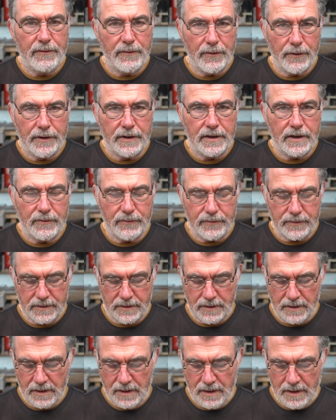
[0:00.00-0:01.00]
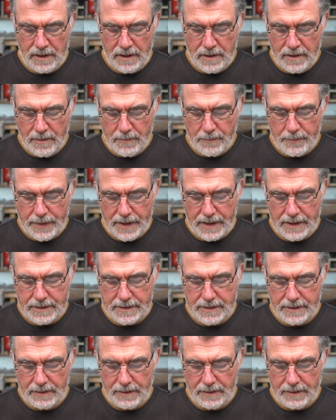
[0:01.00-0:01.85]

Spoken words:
very different. But